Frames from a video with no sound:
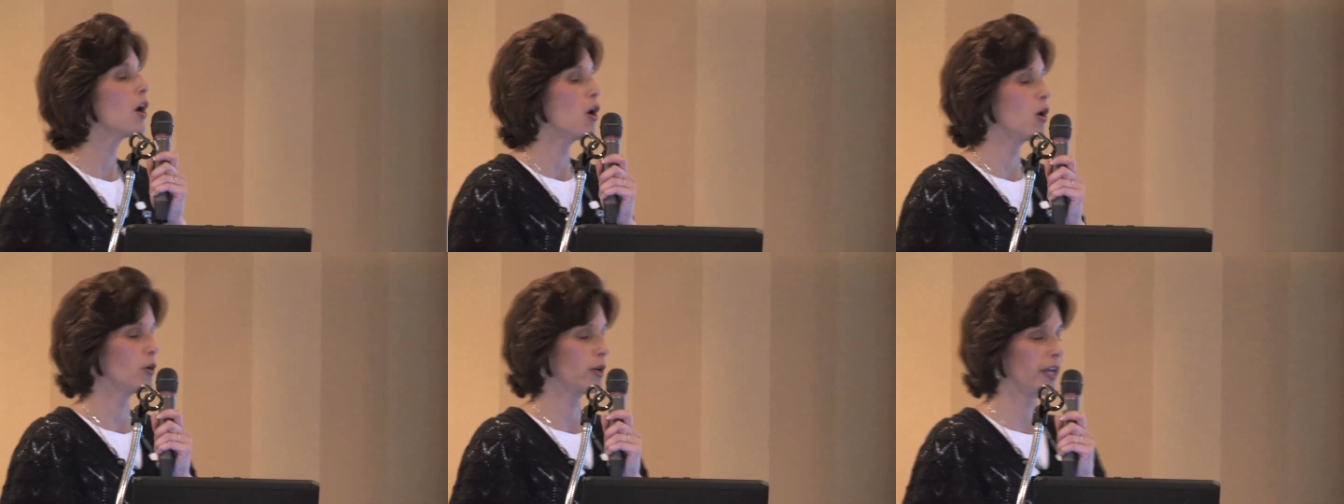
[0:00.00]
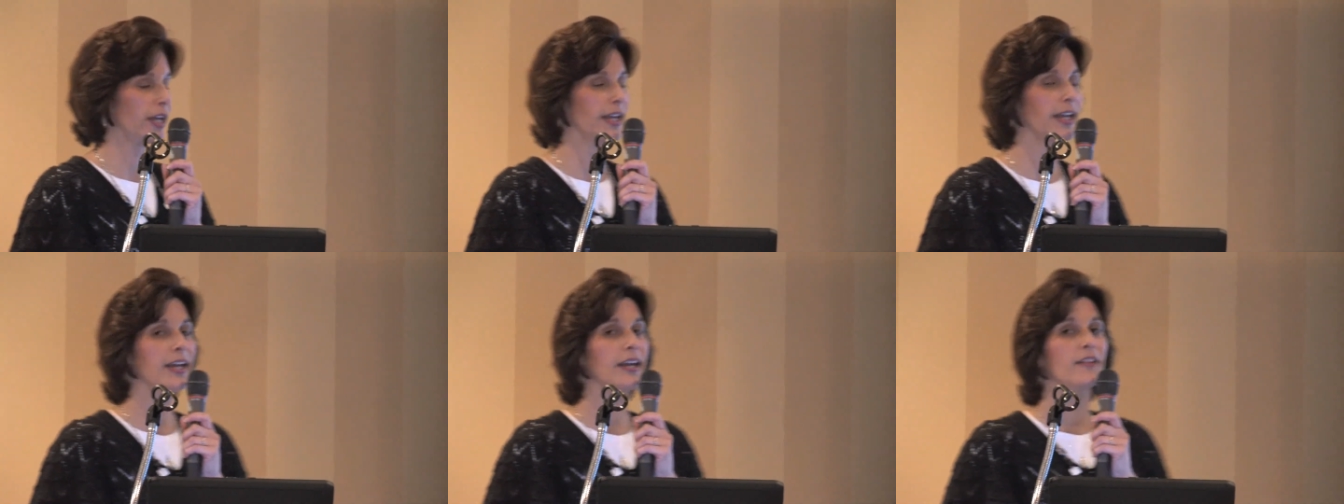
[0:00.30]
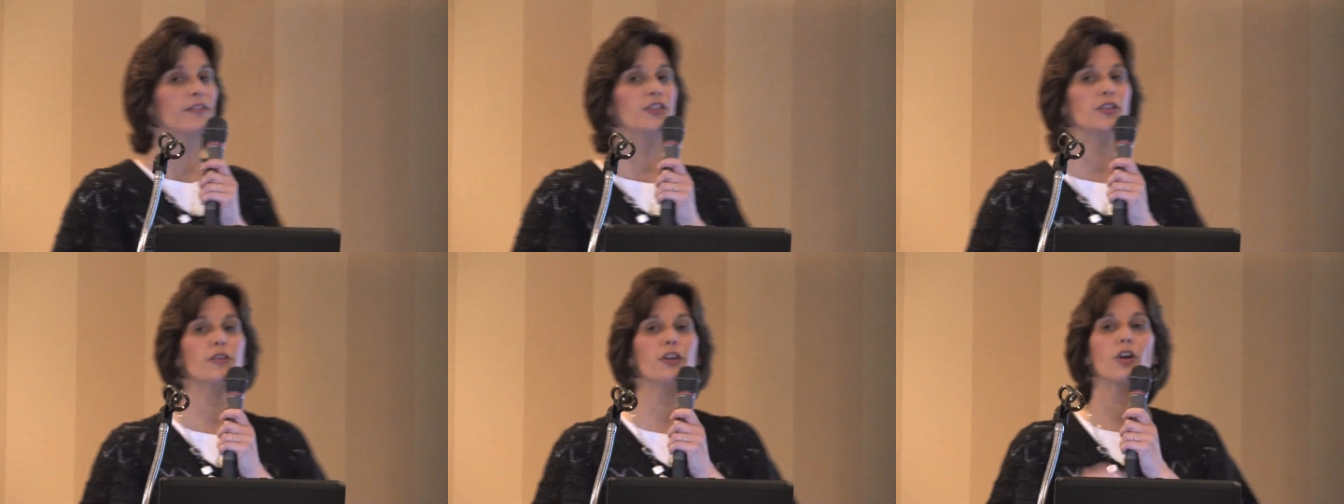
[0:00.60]
Okay,
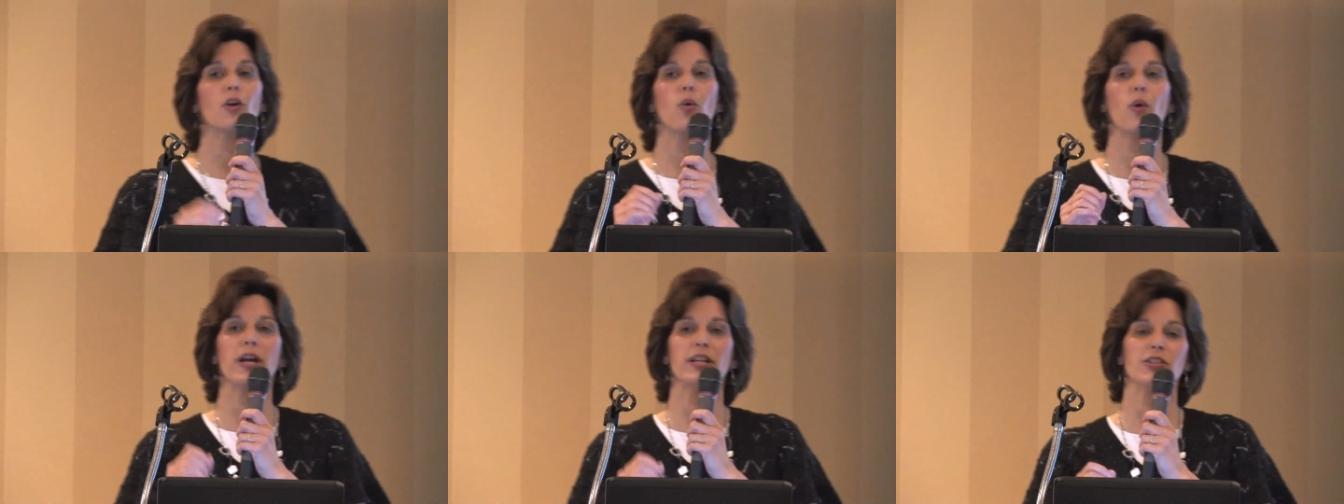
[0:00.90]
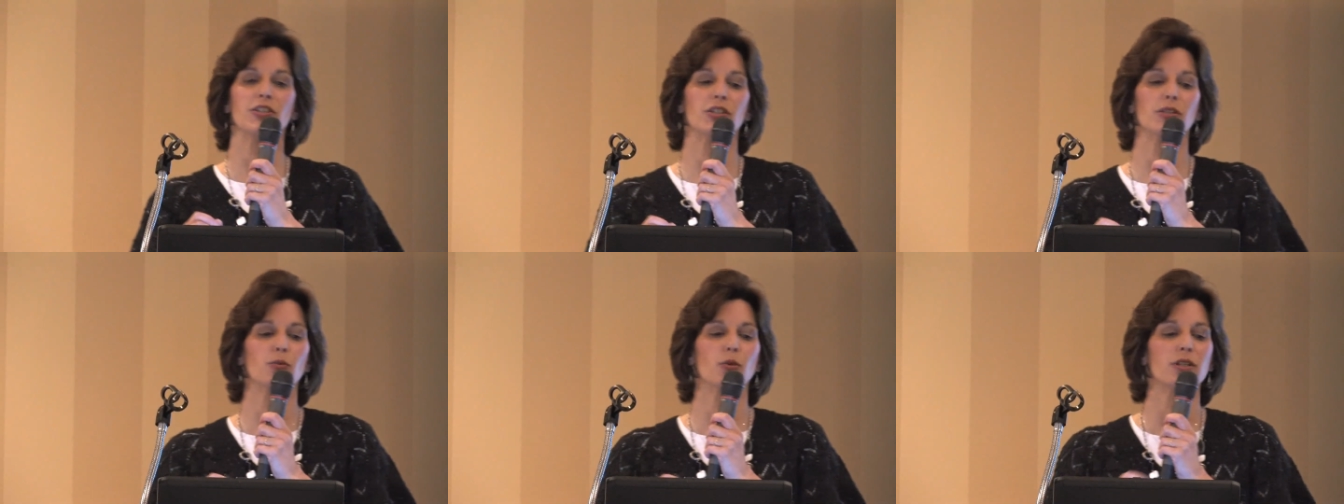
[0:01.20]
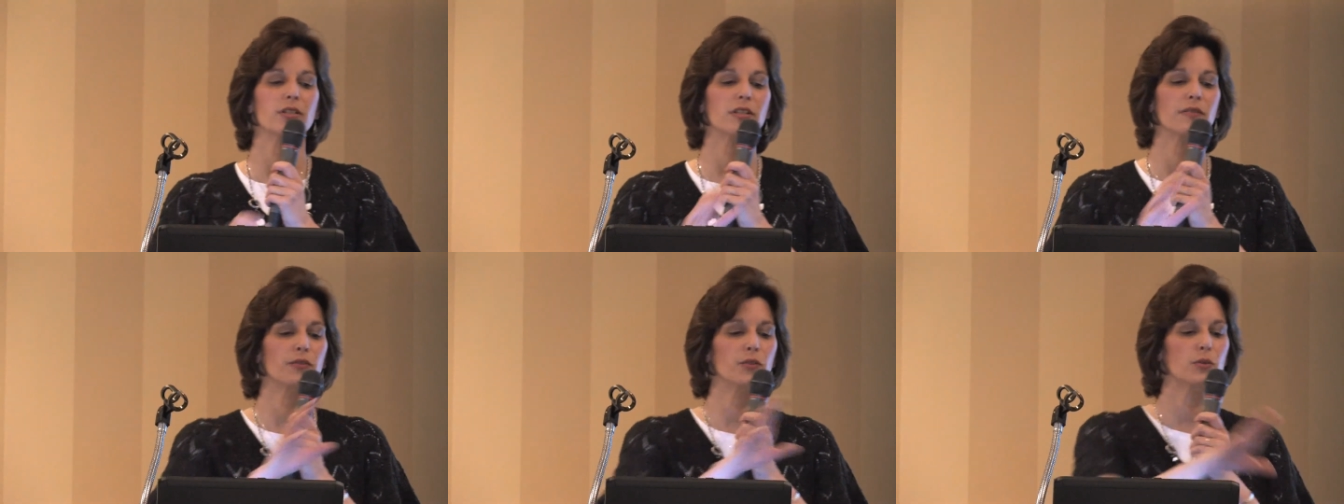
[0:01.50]
so the question
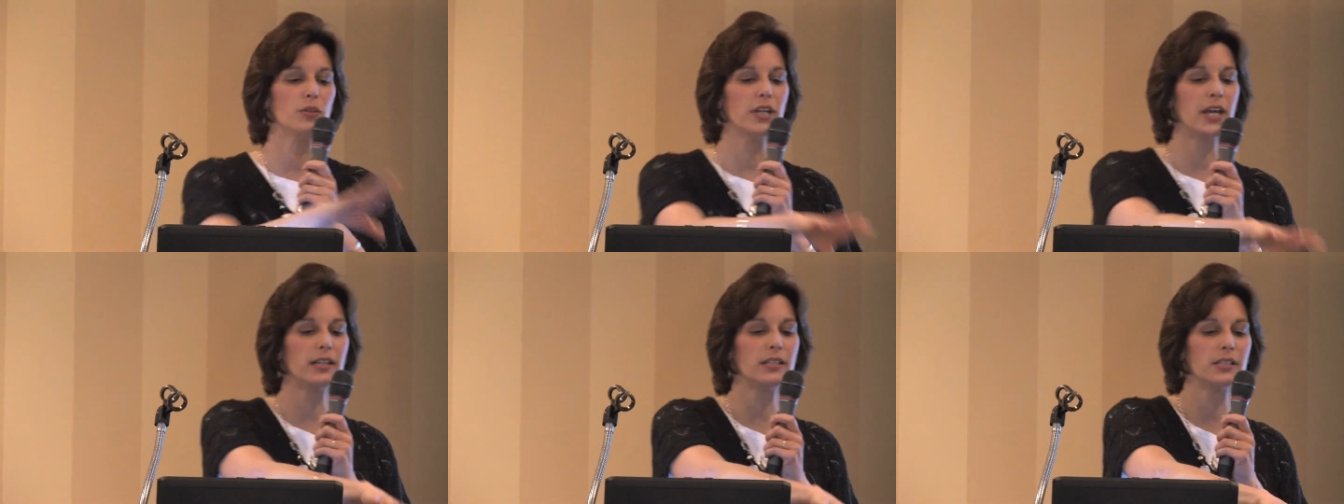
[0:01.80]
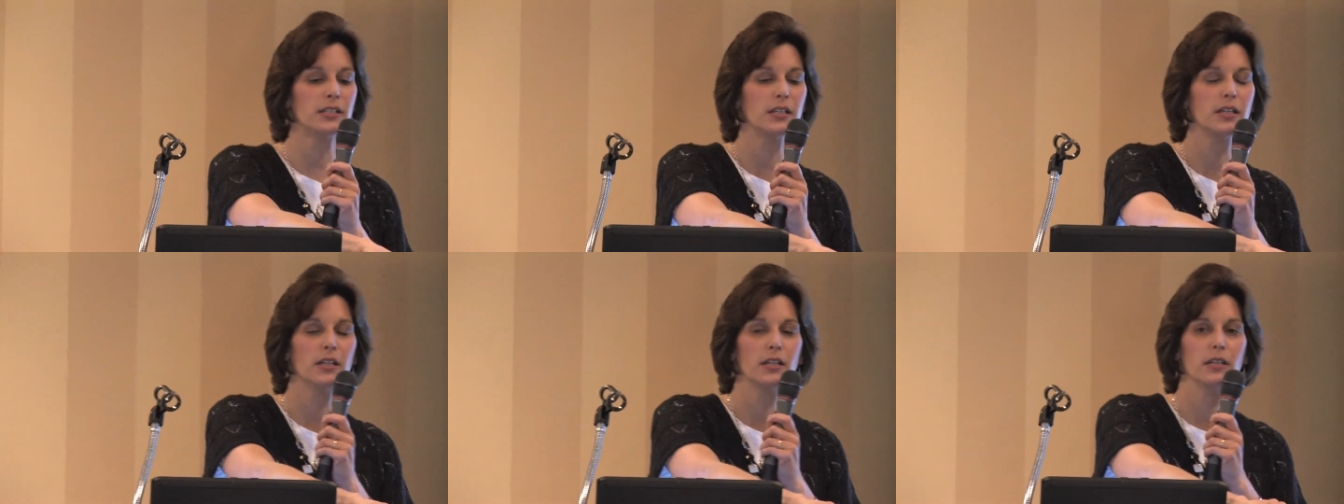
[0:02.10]
was, if you get